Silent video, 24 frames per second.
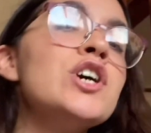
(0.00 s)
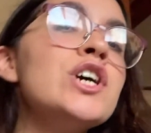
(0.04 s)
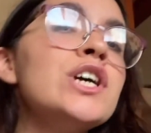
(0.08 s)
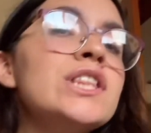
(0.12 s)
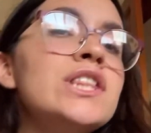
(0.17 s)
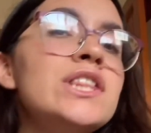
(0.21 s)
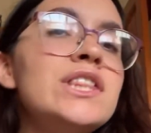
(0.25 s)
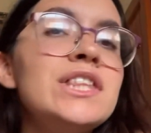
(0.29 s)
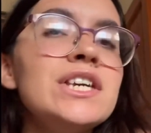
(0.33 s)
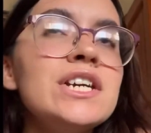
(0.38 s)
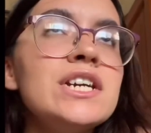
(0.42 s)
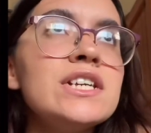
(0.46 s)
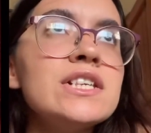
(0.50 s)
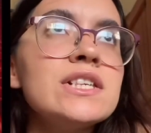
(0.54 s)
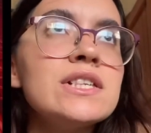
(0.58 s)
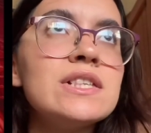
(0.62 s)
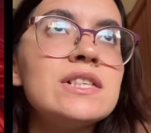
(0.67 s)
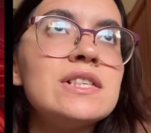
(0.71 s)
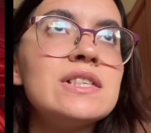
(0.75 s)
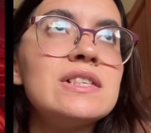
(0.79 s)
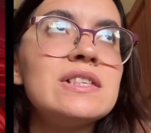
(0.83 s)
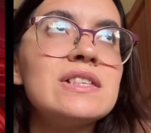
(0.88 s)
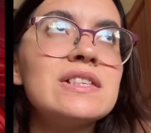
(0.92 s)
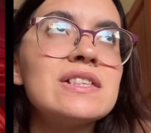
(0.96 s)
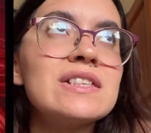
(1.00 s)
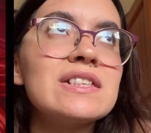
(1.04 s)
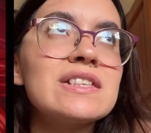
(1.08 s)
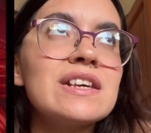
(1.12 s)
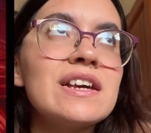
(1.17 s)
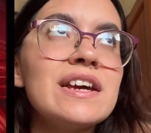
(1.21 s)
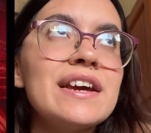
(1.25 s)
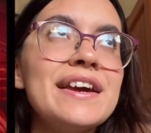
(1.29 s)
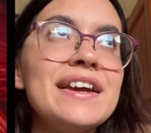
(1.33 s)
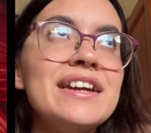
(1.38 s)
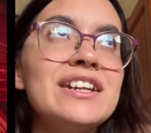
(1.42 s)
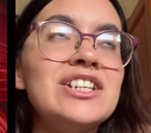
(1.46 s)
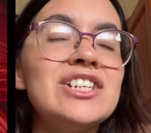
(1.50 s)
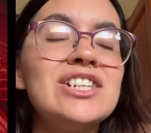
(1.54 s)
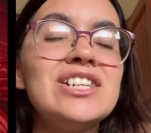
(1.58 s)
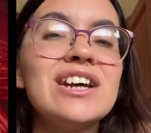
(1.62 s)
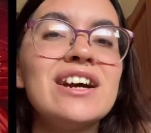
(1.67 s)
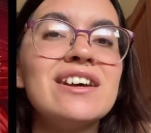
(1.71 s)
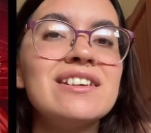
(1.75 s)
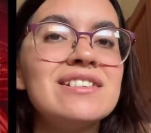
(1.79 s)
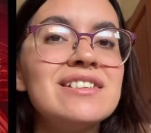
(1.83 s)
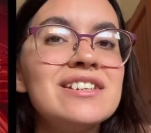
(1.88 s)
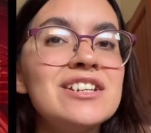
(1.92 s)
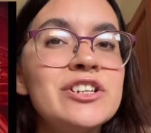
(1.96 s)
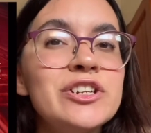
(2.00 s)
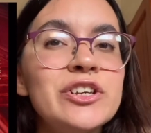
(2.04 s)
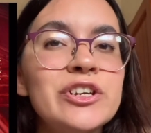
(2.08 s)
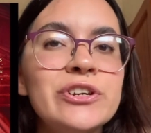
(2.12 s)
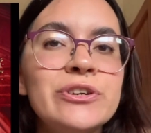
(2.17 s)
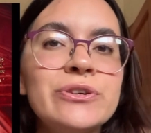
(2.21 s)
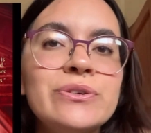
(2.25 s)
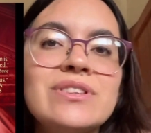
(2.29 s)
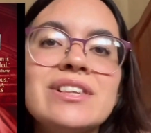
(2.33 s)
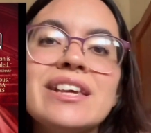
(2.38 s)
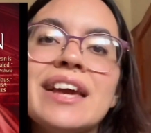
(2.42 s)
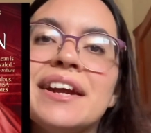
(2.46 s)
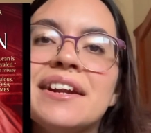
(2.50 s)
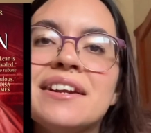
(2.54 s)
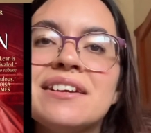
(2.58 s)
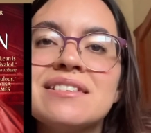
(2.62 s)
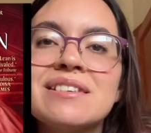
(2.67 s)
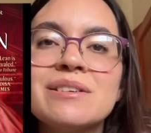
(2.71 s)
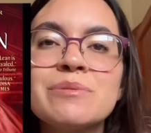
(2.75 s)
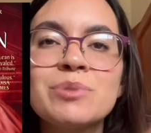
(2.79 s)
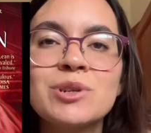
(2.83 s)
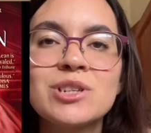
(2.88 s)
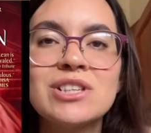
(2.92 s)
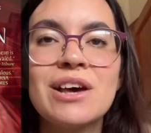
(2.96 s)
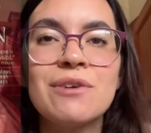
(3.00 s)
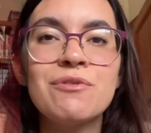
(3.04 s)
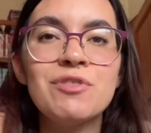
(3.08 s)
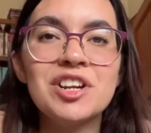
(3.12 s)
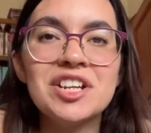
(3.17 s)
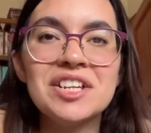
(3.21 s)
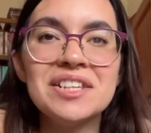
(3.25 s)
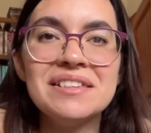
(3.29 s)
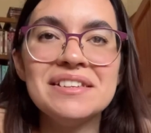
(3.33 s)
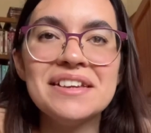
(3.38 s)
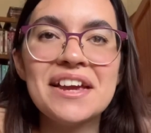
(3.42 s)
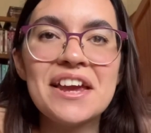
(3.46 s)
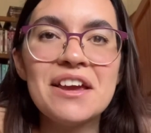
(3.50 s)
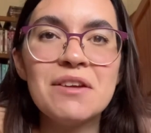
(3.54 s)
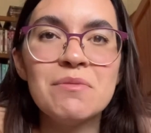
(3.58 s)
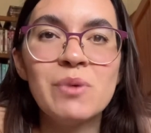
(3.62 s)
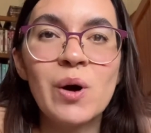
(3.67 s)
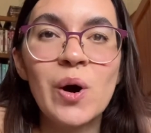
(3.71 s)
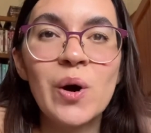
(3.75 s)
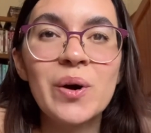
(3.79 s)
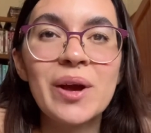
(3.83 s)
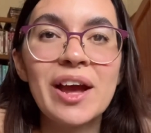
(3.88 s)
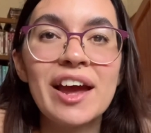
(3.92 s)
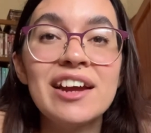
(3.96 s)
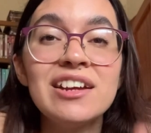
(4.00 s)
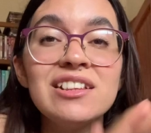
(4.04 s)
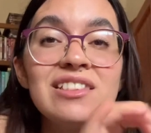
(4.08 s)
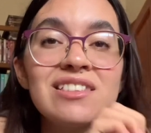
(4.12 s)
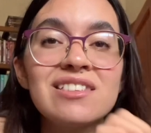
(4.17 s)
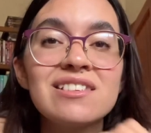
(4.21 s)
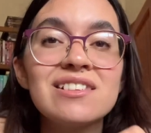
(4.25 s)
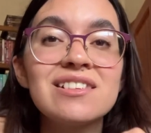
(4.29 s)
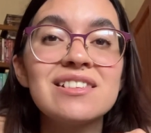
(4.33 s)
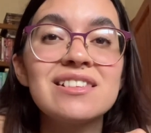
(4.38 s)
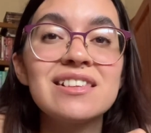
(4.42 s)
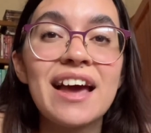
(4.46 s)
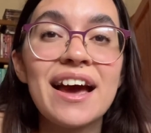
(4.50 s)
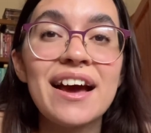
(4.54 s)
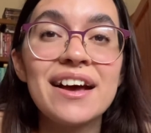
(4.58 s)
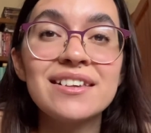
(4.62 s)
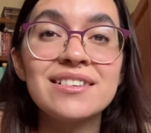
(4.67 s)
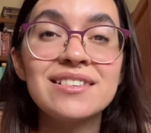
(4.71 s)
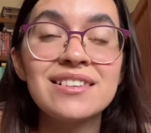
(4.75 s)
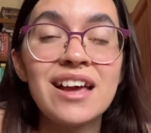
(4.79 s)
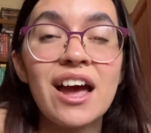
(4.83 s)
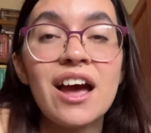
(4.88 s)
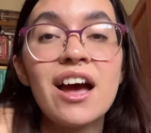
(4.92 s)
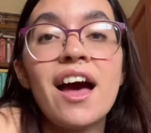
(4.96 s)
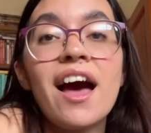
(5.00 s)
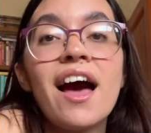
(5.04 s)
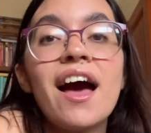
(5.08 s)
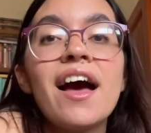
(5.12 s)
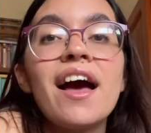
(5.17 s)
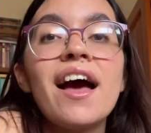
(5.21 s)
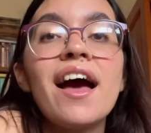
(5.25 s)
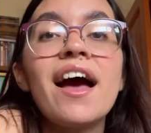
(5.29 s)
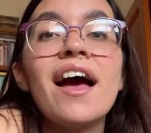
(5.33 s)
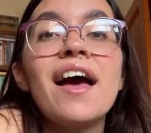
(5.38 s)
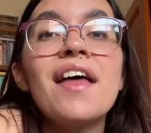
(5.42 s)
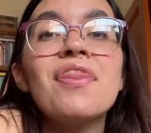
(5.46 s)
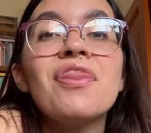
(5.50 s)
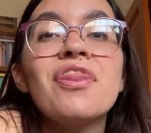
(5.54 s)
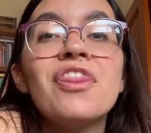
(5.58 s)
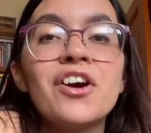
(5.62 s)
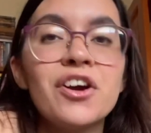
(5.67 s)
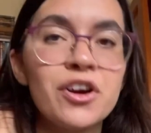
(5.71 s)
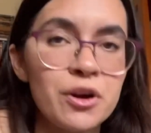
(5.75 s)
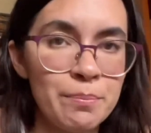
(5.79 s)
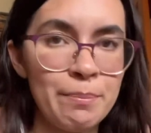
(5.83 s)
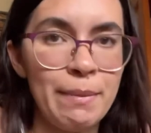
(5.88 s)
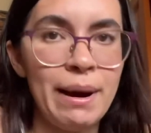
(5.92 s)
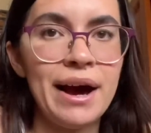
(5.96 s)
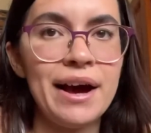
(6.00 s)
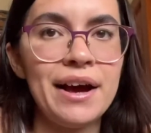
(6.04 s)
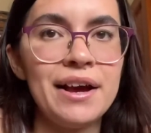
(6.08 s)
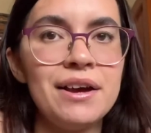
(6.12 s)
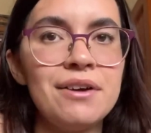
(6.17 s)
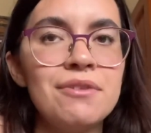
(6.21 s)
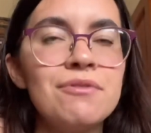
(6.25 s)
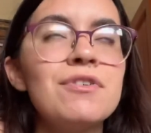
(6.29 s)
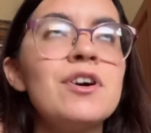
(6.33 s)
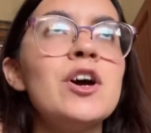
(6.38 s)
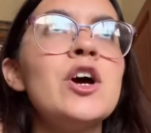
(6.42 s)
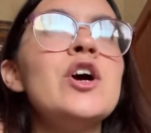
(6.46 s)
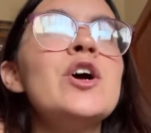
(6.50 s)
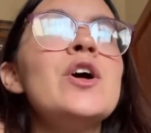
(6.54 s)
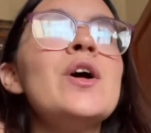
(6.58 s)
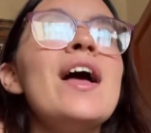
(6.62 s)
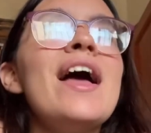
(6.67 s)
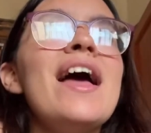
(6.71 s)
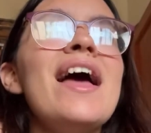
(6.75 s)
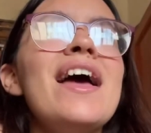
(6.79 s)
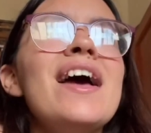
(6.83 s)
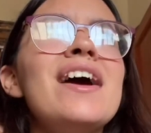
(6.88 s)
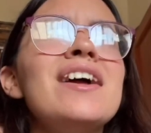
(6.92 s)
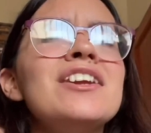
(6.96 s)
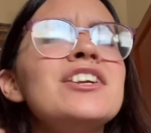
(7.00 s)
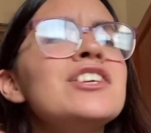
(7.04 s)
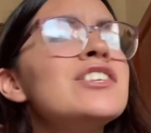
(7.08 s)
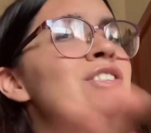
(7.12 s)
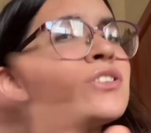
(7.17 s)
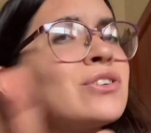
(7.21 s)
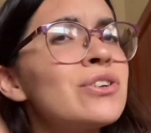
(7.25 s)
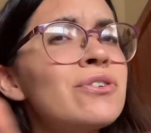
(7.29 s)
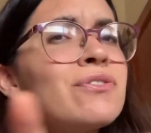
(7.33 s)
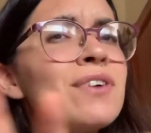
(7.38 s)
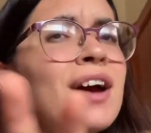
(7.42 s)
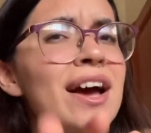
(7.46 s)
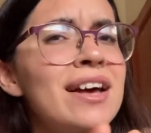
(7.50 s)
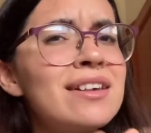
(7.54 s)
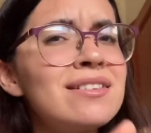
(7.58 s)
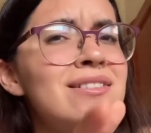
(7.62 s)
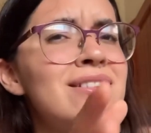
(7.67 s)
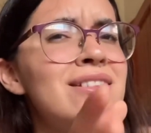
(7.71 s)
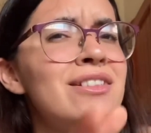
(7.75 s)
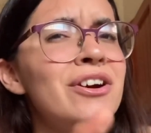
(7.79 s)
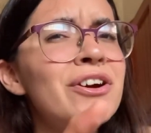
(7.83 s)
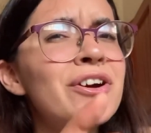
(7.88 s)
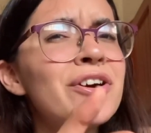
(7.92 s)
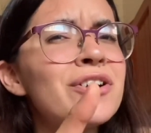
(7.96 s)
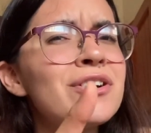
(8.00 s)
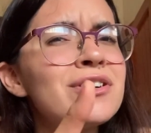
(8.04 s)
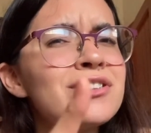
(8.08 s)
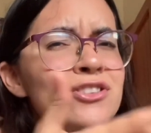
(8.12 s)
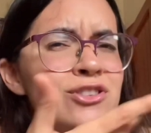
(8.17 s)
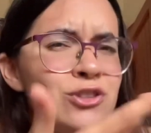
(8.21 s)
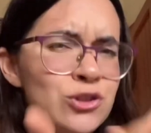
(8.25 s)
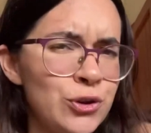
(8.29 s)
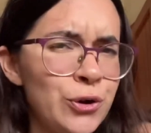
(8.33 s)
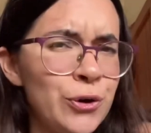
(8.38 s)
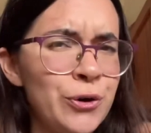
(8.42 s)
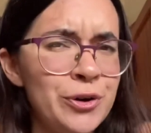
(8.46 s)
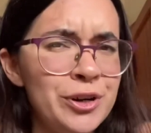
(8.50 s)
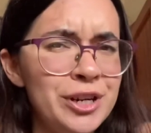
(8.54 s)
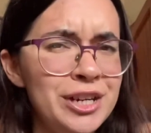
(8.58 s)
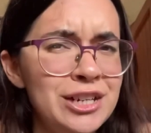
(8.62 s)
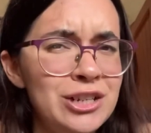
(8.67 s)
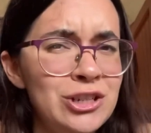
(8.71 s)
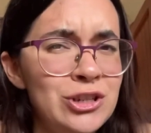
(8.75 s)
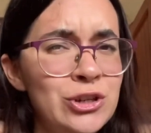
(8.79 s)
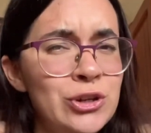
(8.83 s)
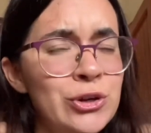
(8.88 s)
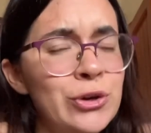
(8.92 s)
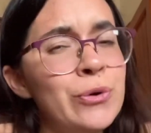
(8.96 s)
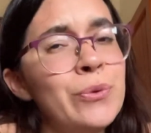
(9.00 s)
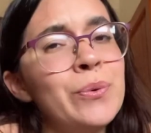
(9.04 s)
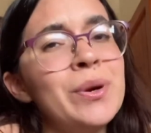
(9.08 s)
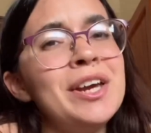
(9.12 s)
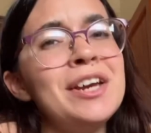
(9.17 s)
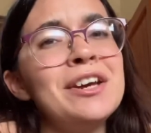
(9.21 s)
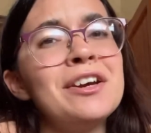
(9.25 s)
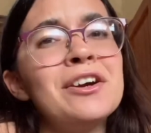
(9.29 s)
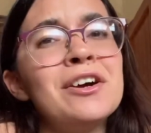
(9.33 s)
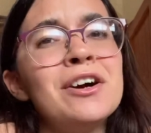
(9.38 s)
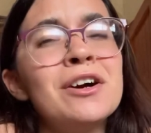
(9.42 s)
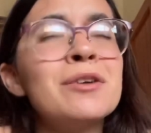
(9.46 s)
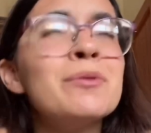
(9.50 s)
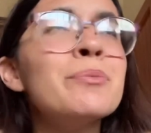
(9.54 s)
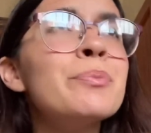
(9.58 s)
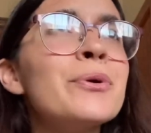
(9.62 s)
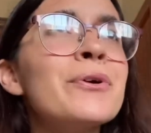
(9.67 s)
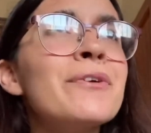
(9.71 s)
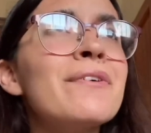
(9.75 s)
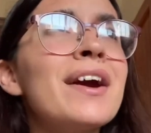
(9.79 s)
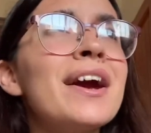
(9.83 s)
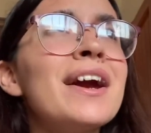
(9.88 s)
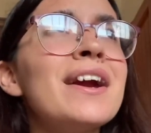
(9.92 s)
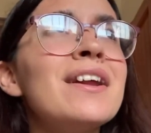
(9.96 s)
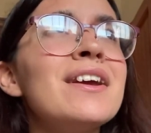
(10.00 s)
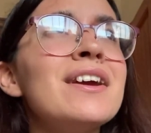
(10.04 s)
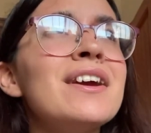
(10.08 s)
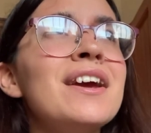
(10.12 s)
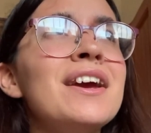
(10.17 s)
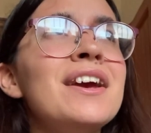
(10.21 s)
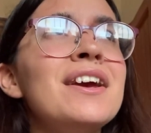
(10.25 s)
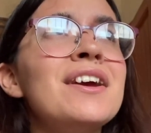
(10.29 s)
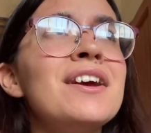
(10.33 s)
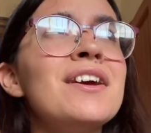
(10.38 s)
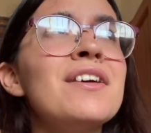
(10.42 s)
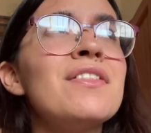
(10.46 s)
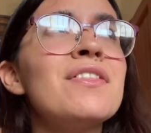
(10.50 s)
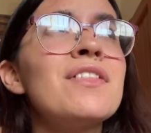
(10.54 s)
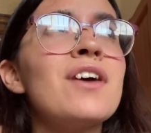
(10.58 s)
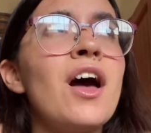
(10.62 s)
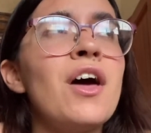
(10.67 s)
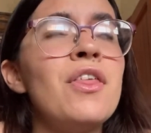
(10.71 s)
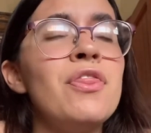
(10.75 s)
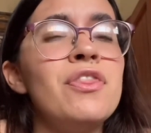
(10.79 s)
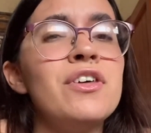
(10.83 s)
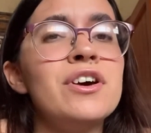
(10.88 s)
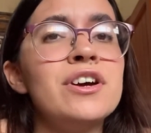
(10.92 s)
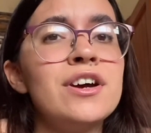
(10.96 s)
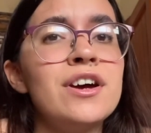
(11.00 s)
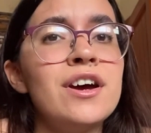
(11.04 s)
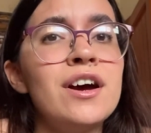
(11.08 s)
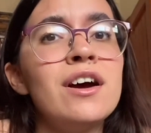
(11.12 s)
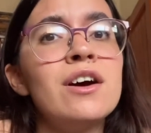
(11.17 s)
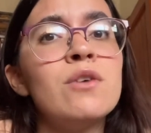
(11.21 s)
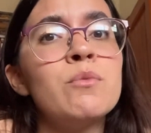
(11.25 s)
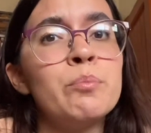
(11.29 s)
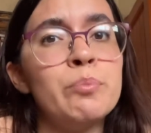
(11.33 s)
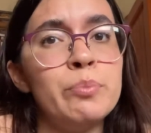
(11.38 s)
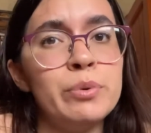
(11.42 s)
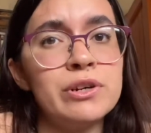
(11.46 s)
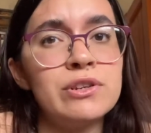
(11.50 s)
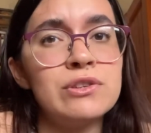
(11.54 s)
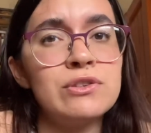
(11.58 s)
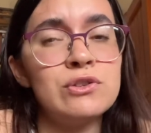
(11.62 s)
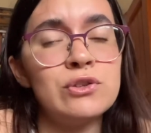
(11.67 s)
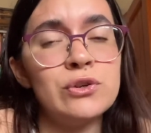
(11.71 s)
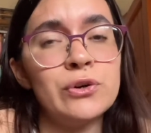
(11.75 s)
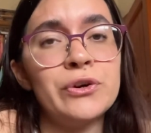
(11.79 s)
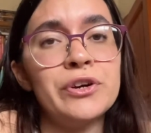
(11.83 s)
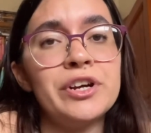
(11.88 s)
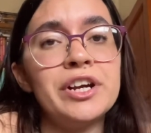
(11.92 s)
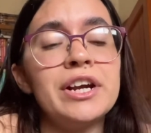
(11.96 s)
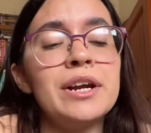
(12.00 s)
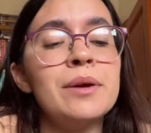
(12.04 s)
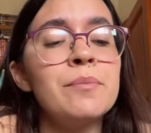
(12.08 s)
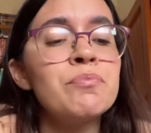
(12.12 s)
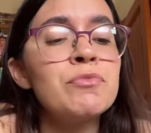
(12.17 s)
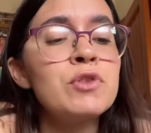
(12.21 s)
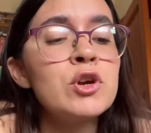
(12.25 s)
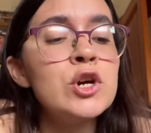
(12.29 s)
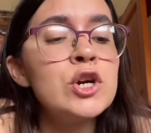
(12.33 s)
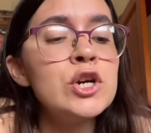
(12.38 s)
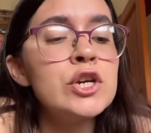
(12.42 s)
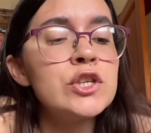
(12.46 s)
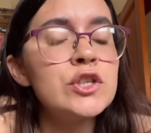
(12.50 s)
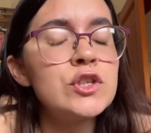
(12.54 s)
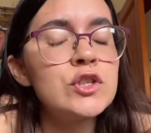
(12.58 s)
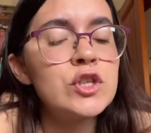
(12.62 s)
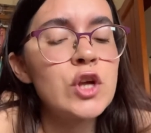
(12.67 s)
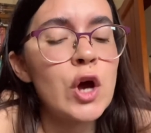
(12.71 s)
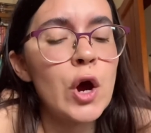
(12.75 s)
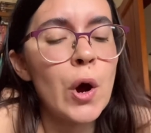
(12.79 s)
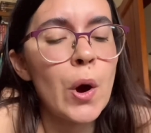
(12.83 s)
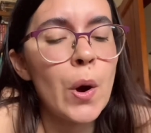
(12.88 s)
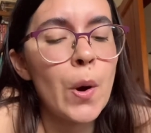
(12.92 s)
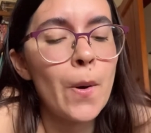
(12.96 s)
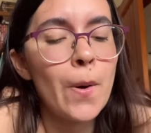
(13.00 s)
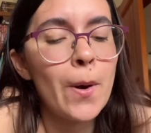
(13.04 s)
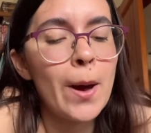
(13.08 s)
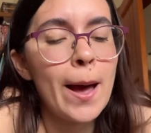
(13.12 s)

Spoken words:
It doesn't use Hades and Persephone's name, okay? This has their vibe. And it sort of has their story to incorporate it in the book story. So,